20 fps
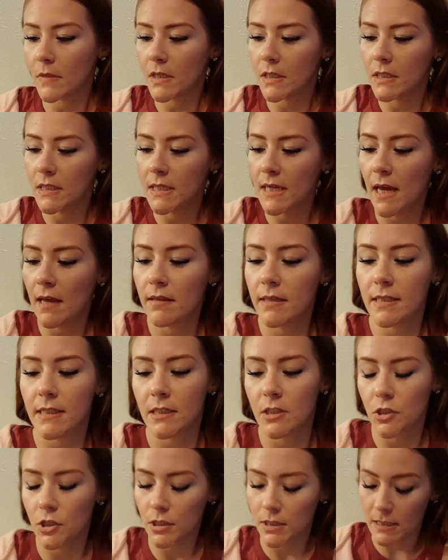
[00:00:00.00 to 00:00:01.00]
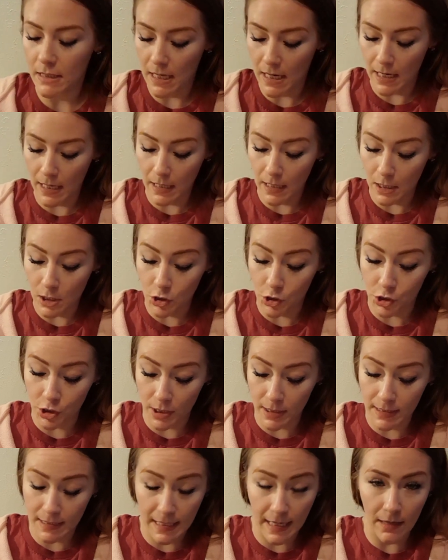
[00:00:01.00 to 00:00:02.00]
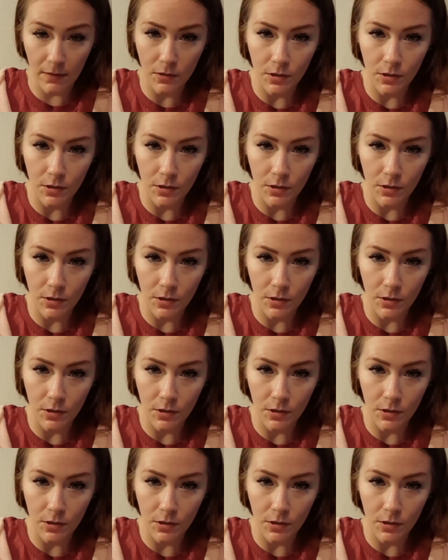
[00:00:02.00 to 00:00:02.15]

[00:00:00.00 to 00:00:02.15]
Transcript: see how this is just now